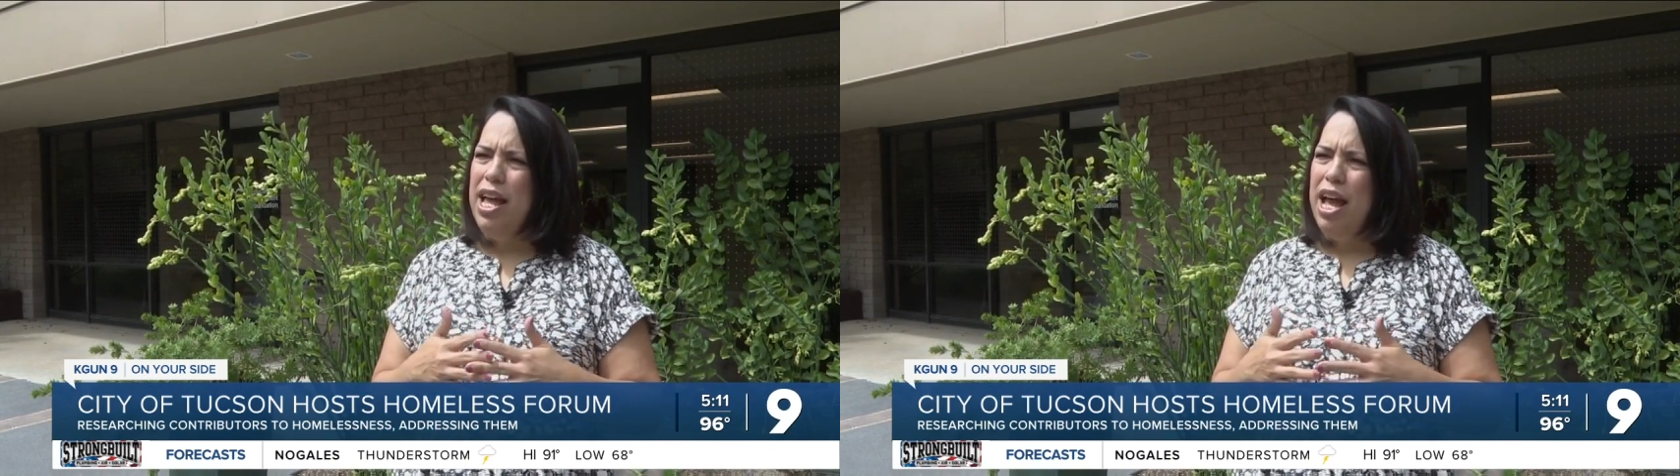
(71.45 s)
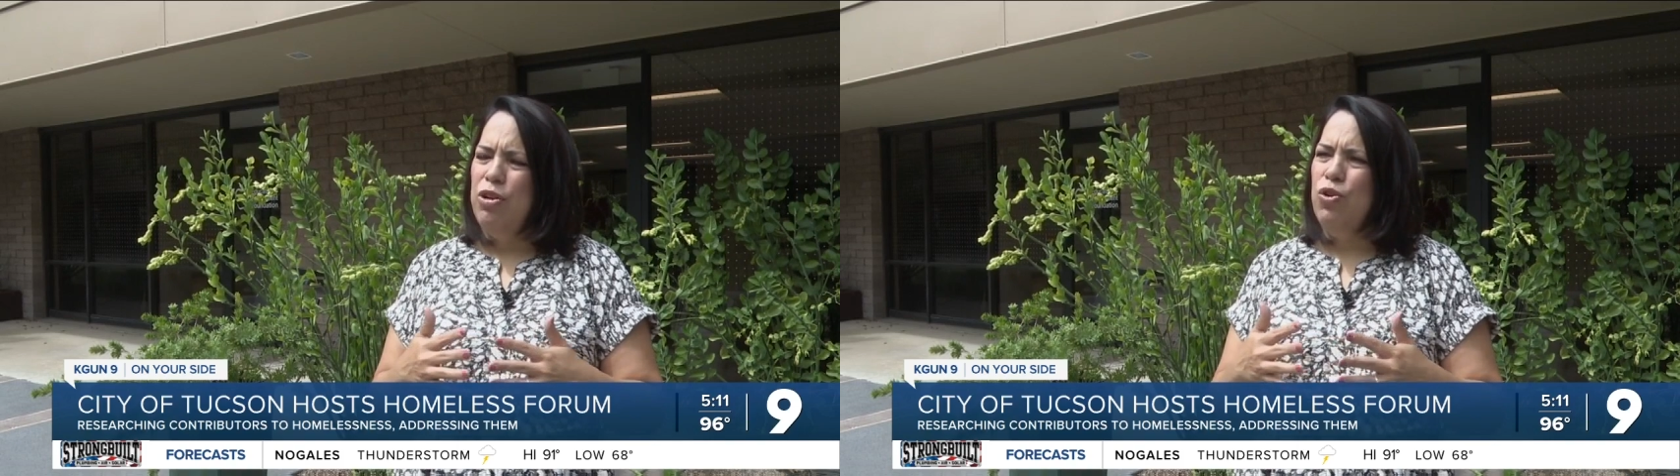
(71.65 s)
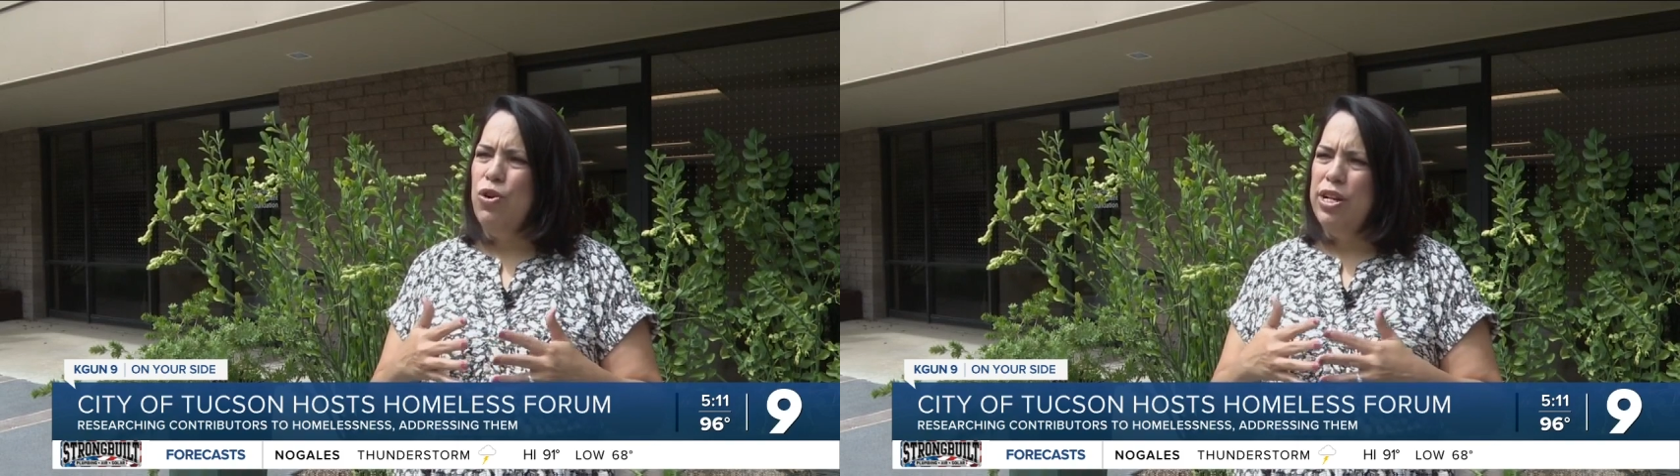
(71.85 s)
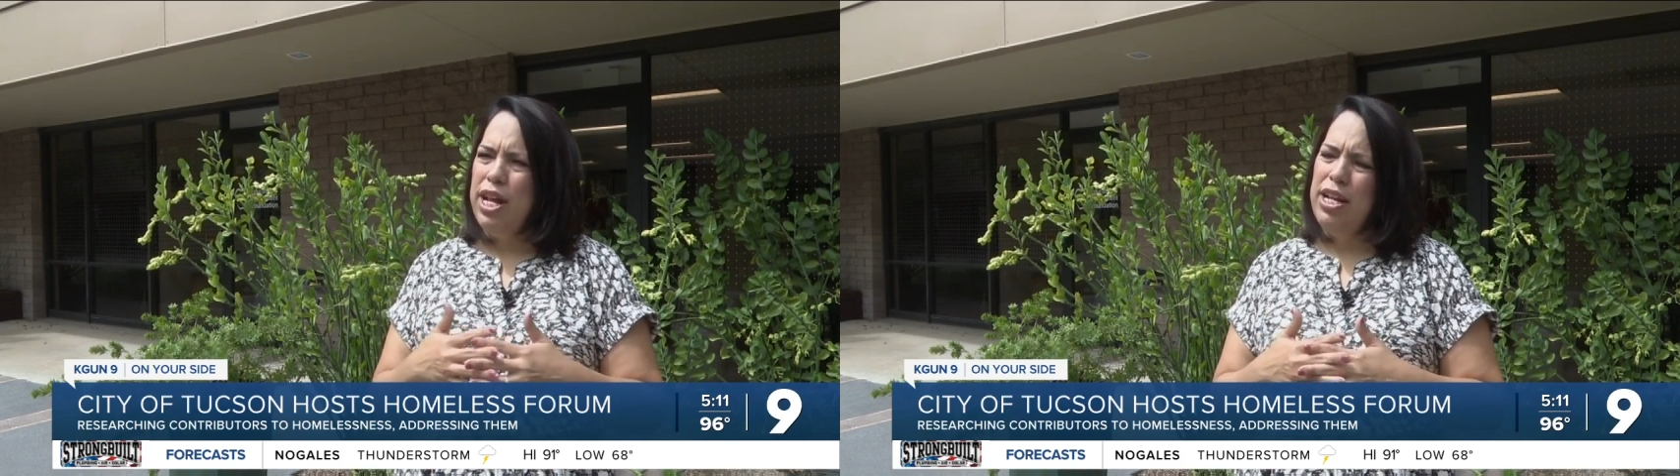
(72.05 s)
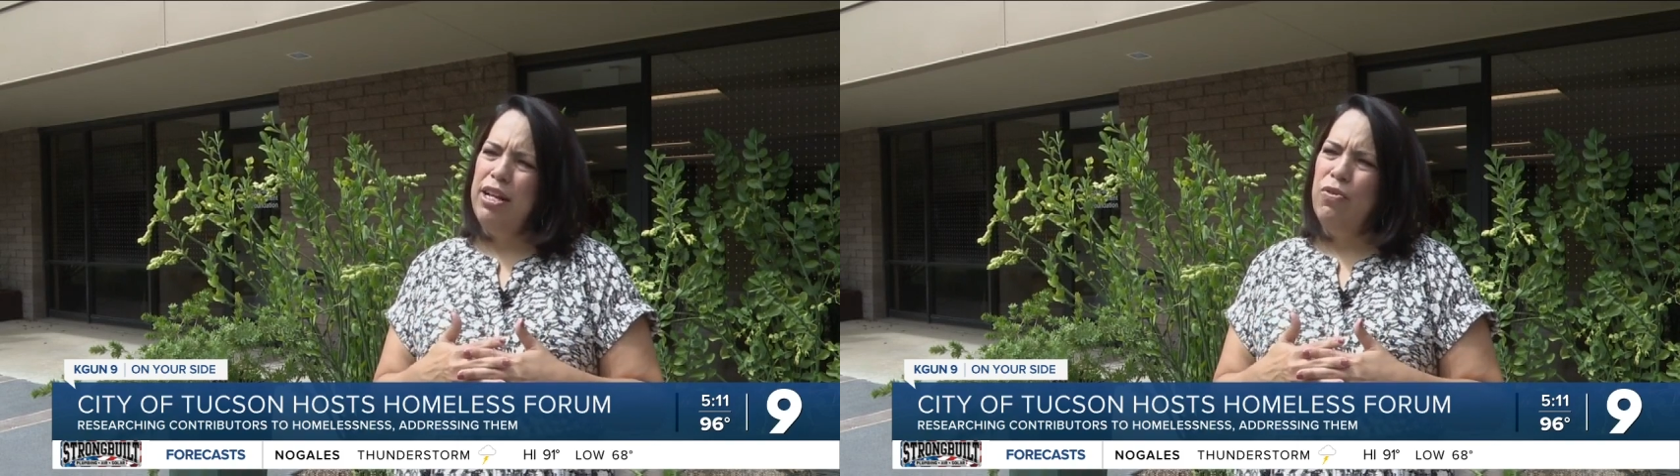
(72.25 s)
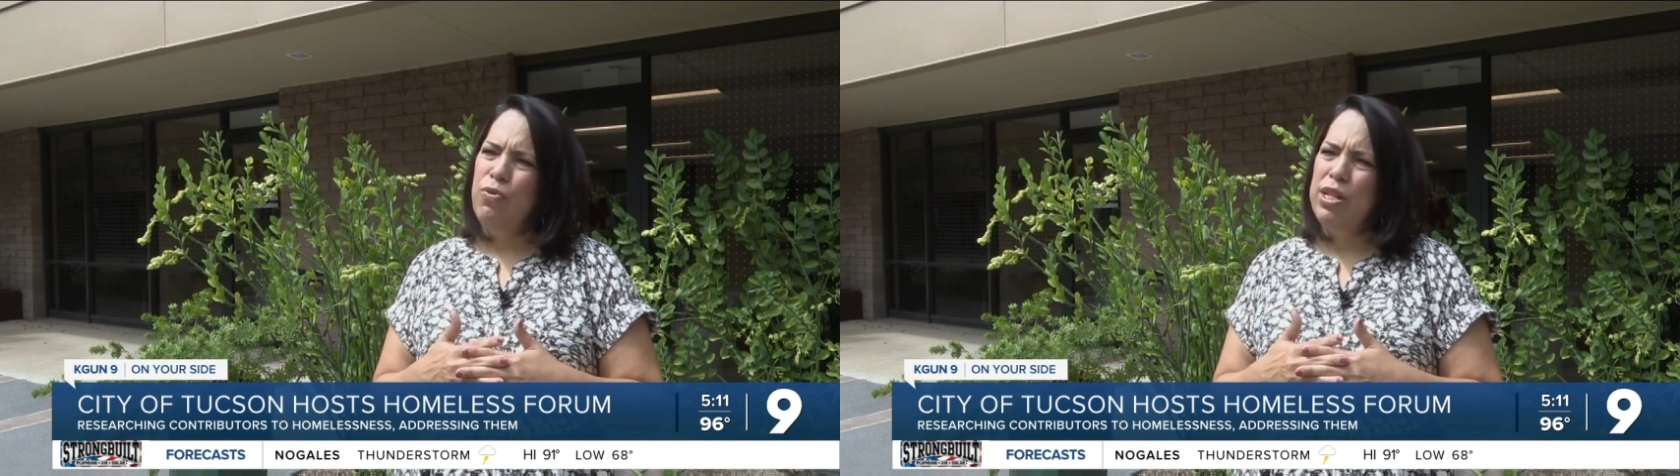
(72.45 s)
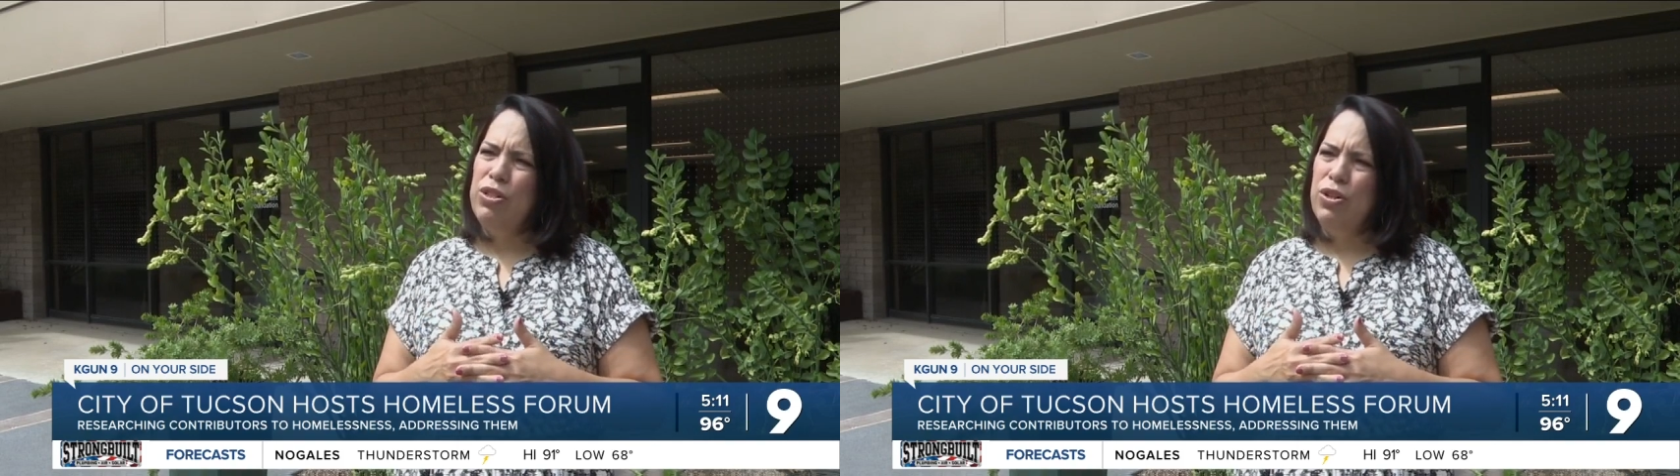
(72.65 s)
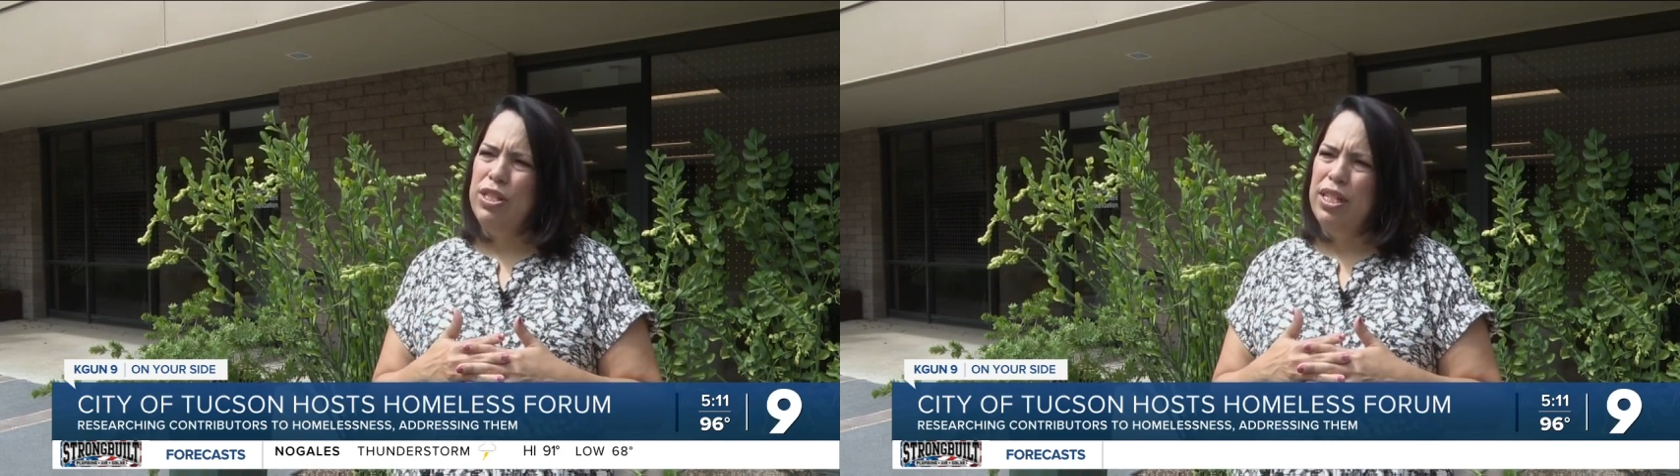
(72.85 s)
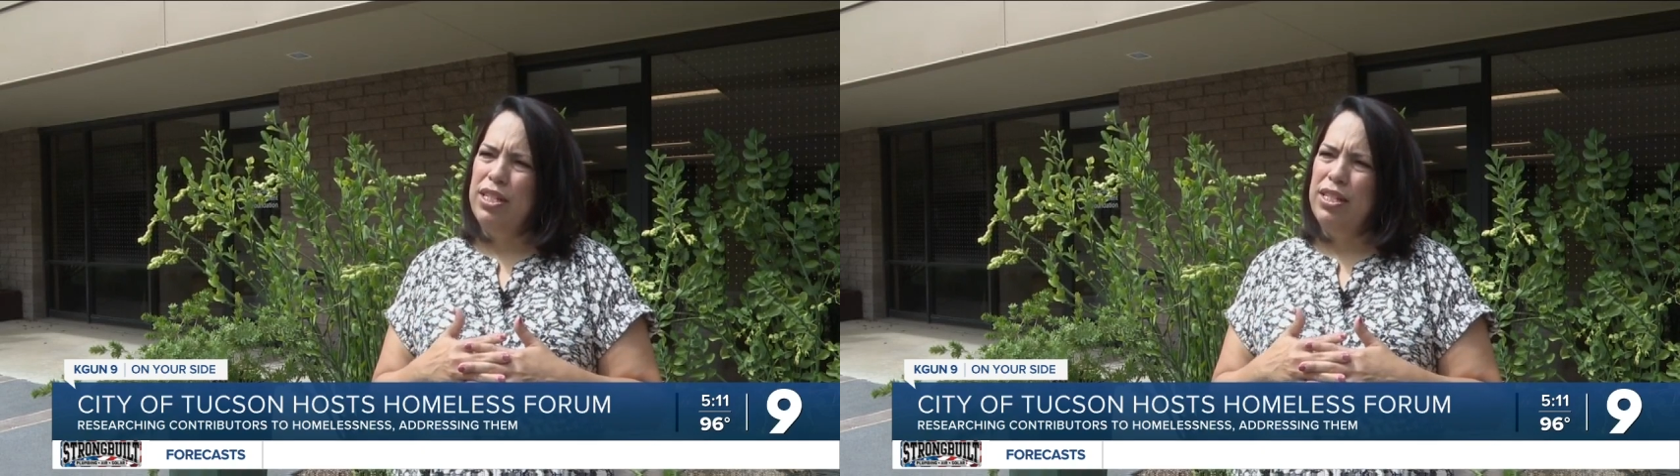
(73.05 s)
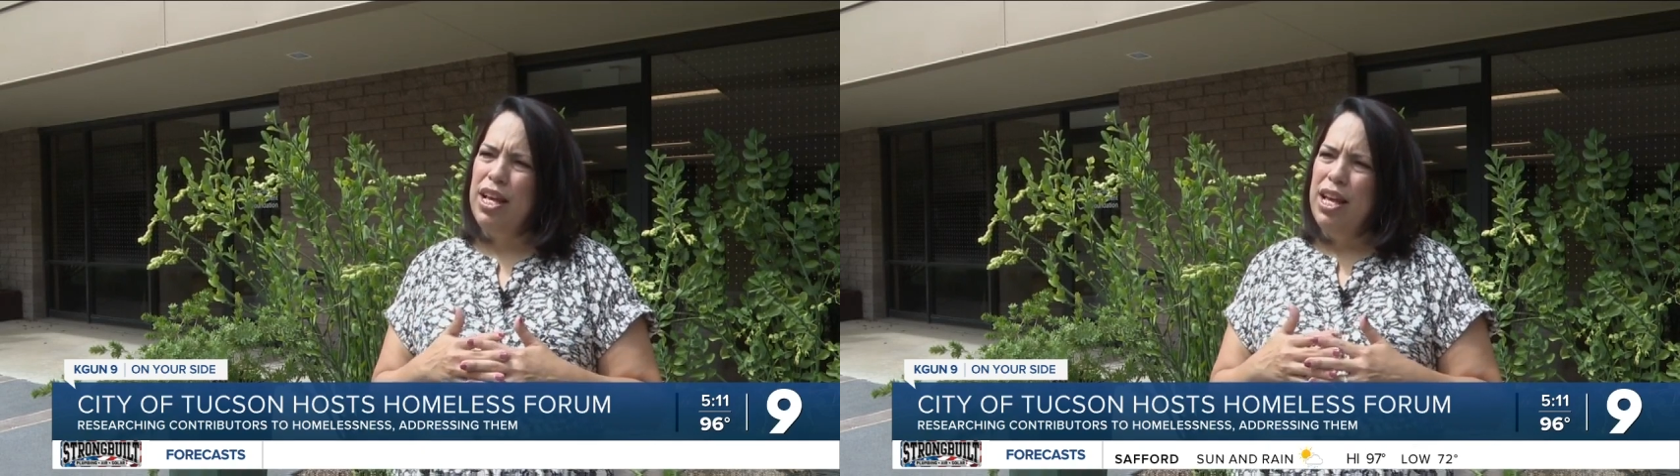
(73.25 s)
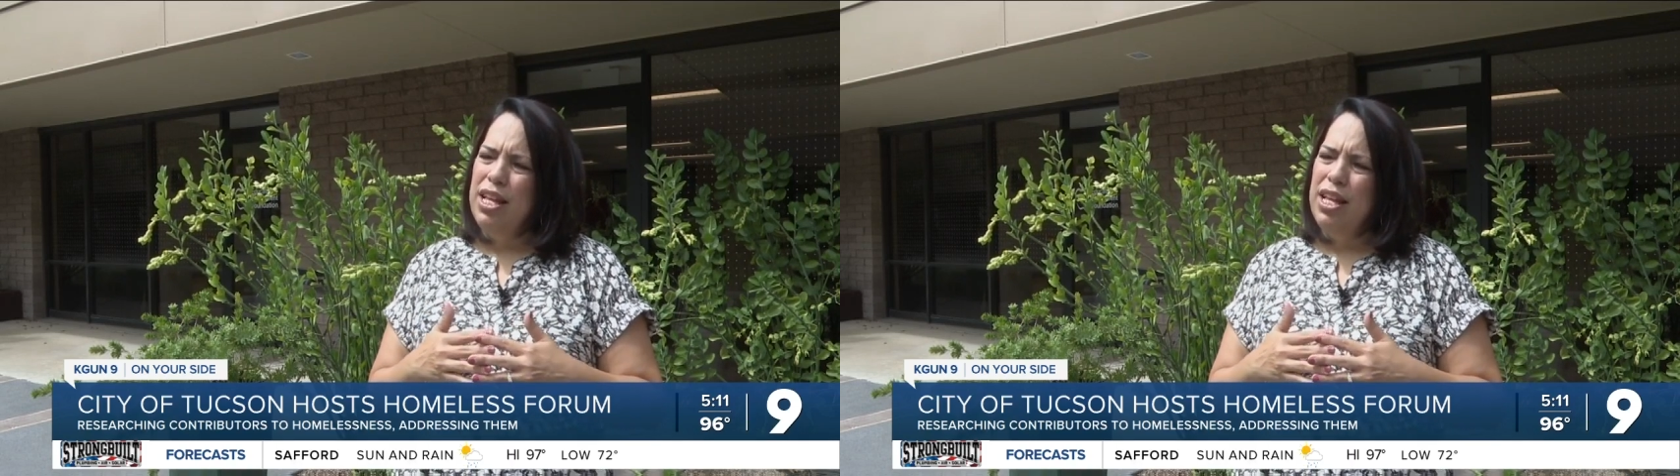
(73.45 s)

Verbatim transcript: and coordinating of resources,